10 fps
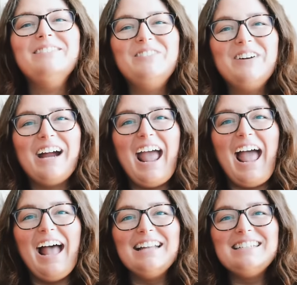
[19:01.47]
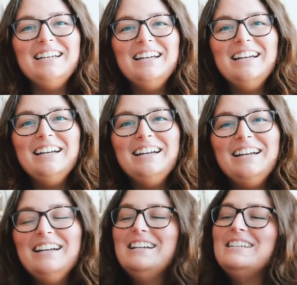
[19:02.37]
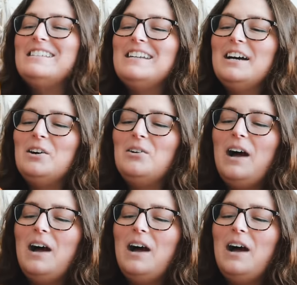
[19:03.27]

for a hat. So